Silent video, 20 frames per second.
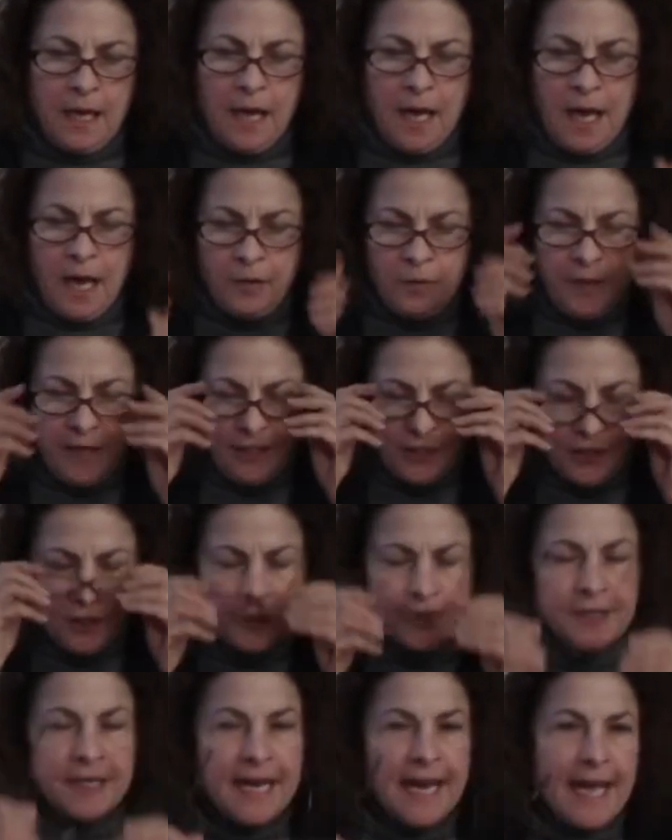I want to
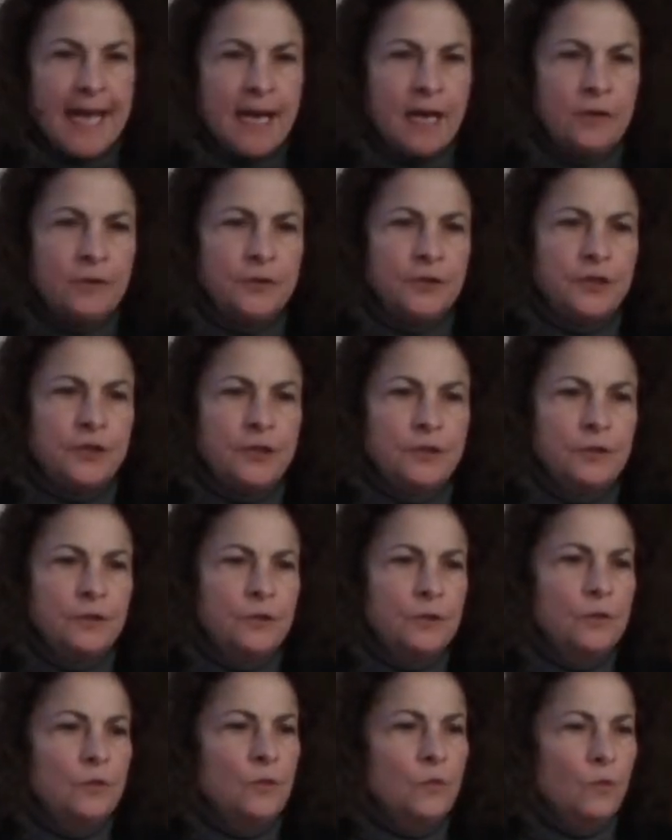turn now
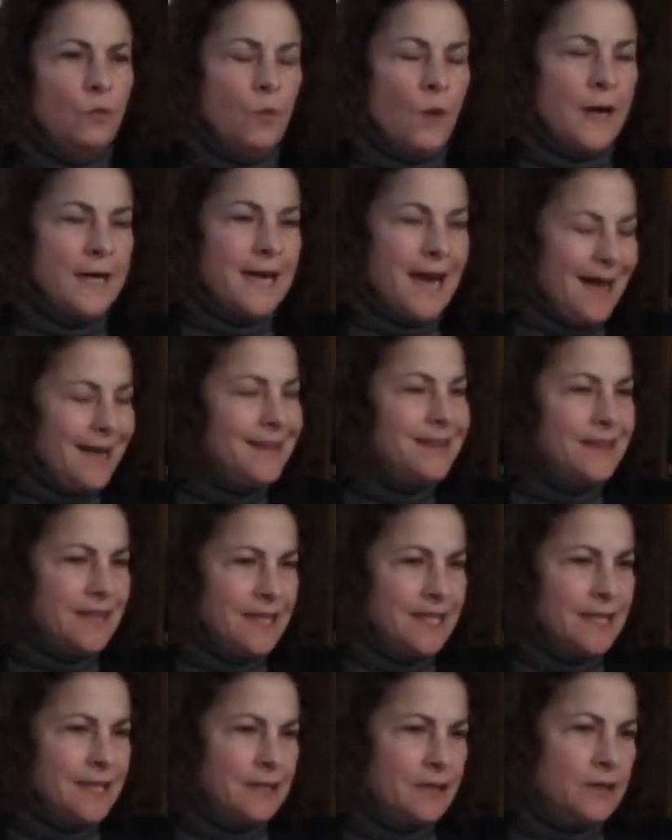to what I
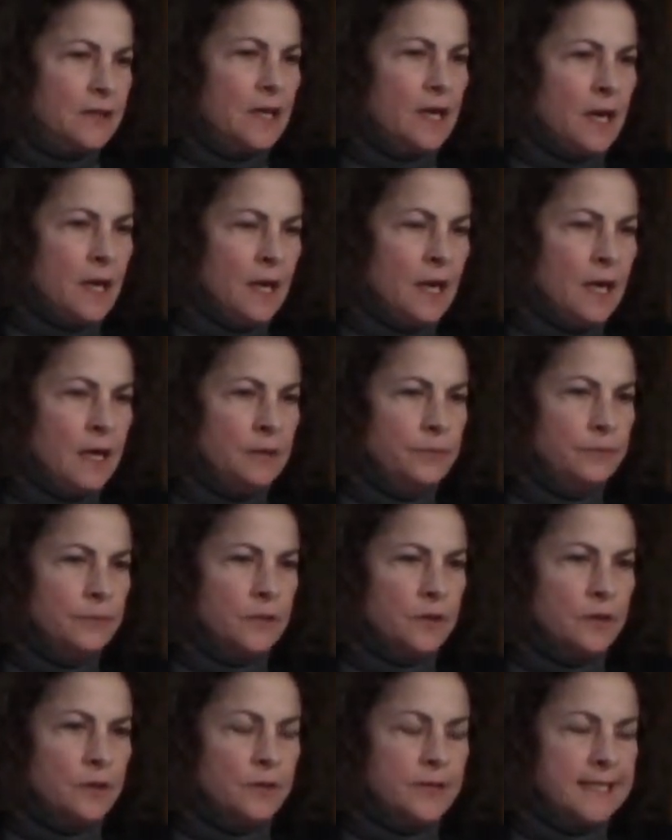think
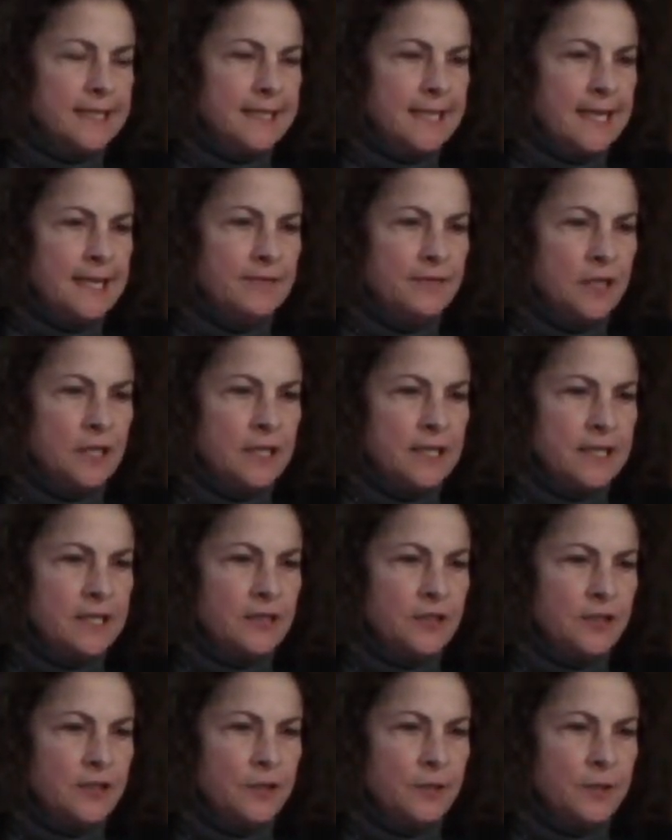Kristeva
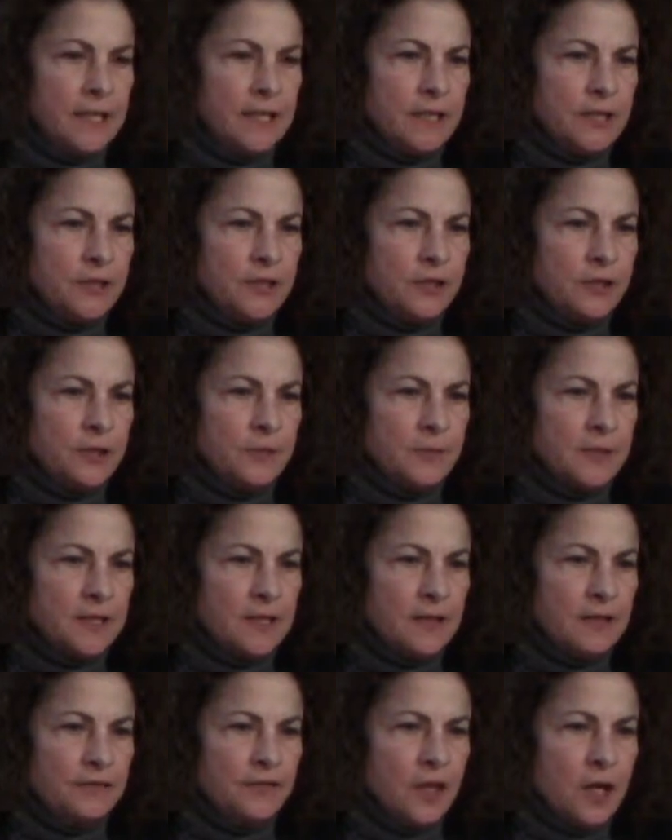is doing in terms
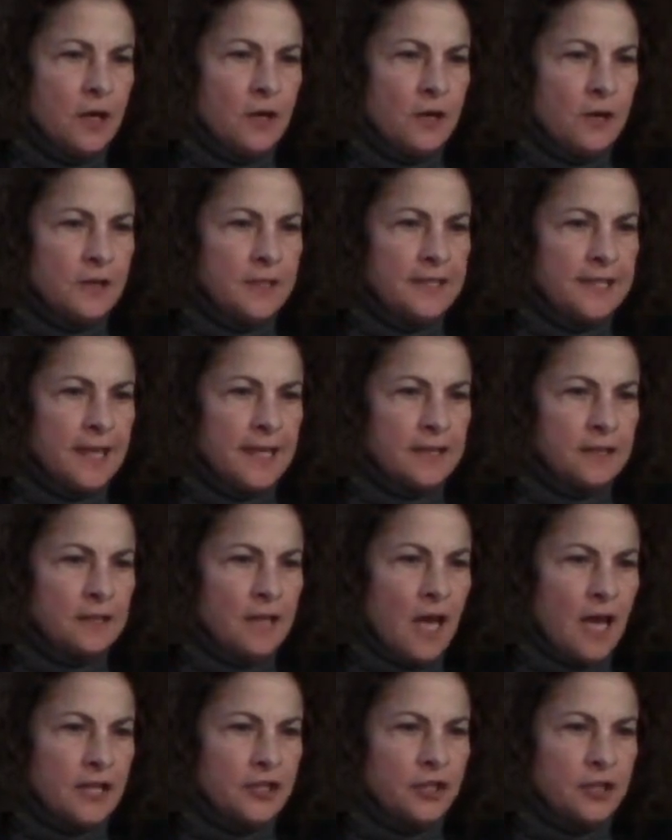of her
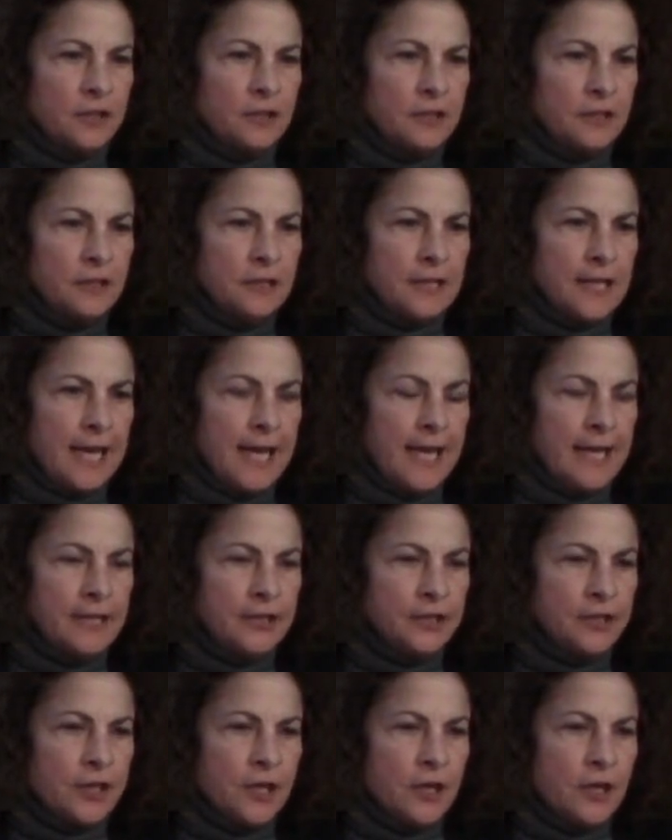psychological
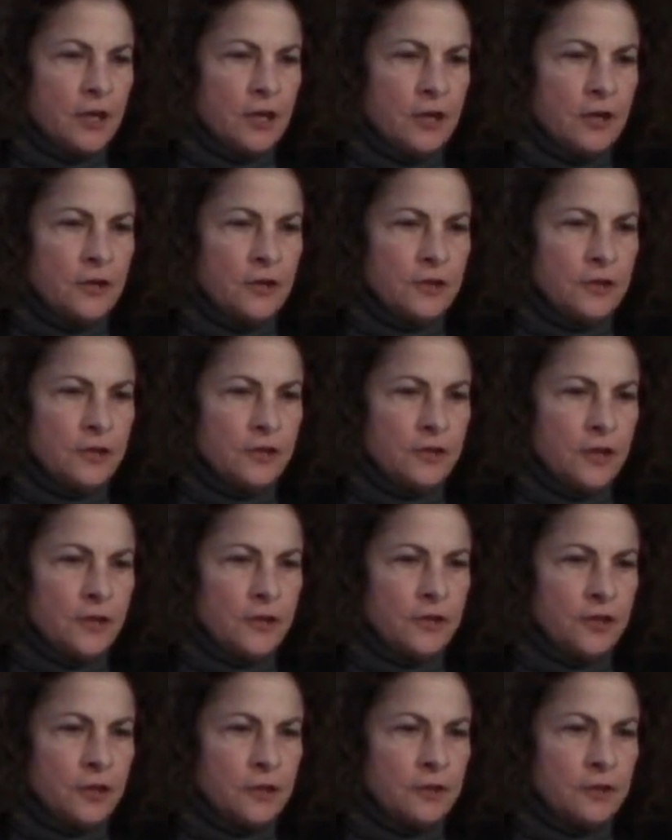and her
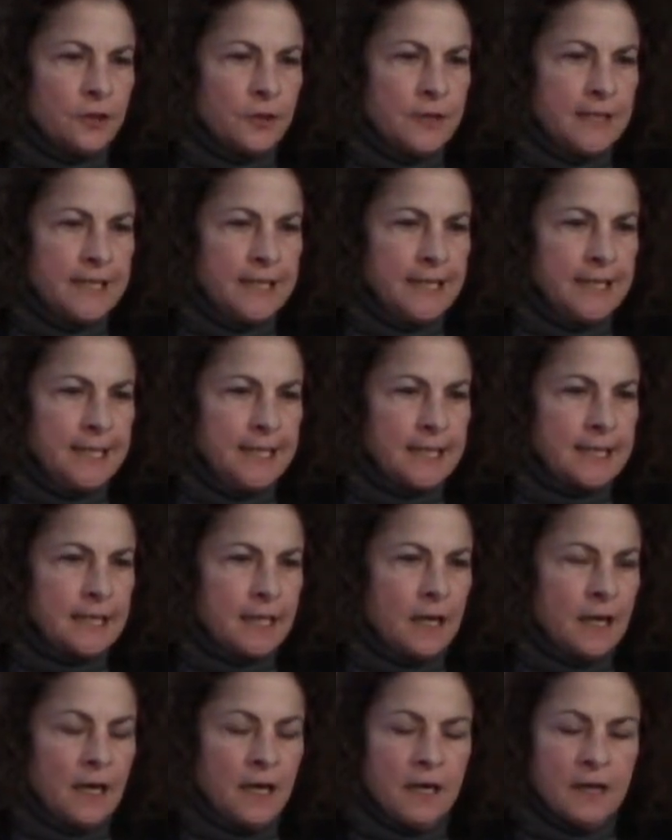social critique
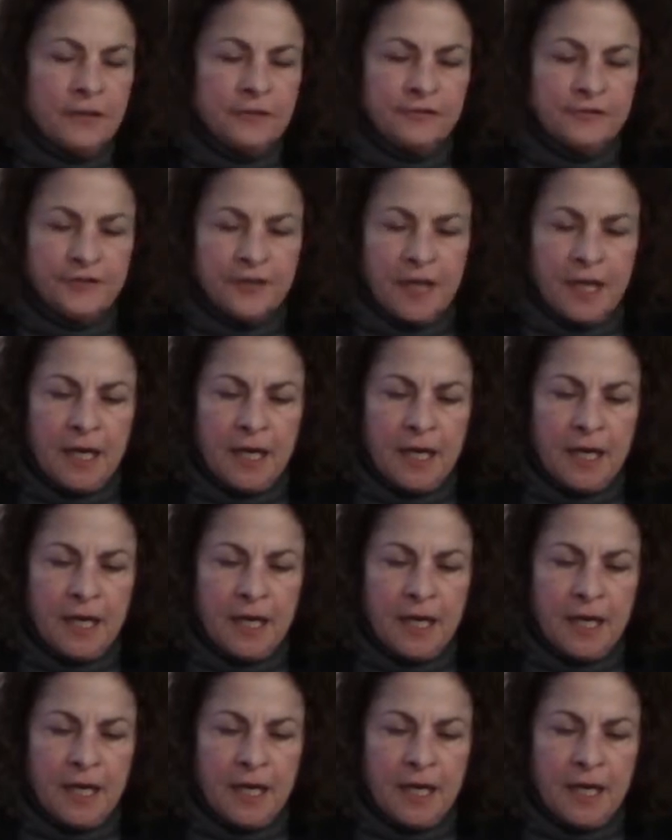of